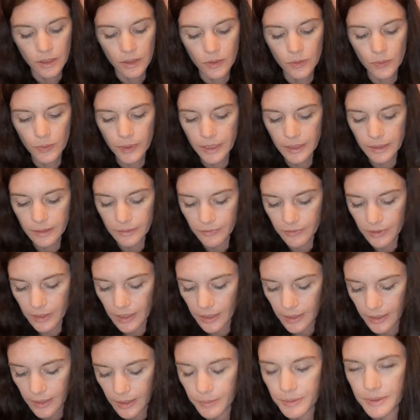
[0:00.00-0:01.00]
Queen of
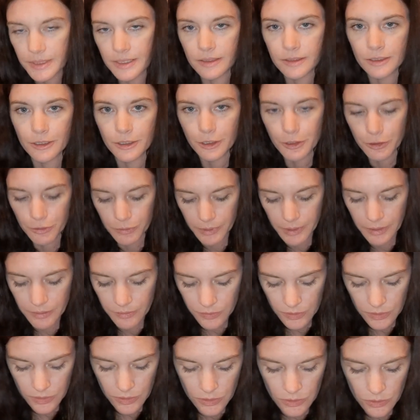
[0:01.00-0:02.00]
Cups, and the Three
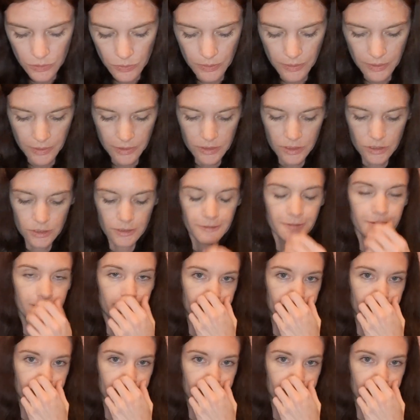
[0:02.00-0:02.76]
of Swords.